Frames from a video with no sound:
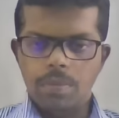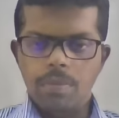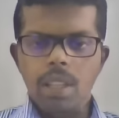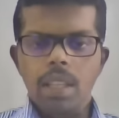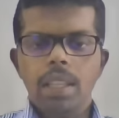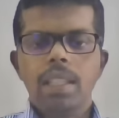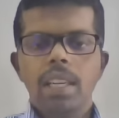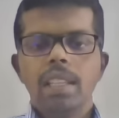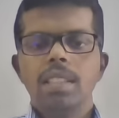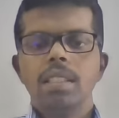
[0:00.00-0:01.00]

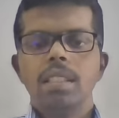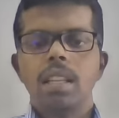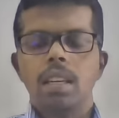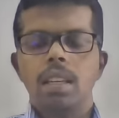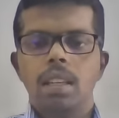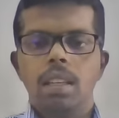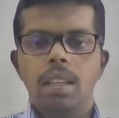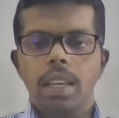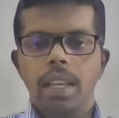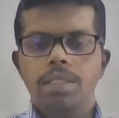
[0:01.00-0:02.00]
intelligent
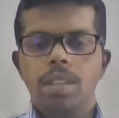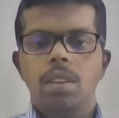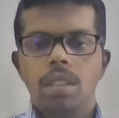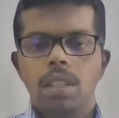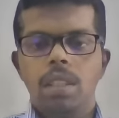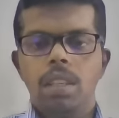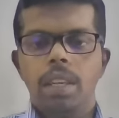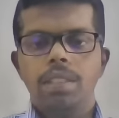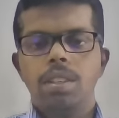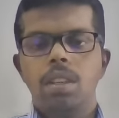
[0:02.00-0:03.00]
nature
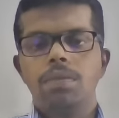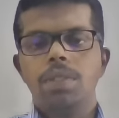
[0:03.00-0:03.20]
of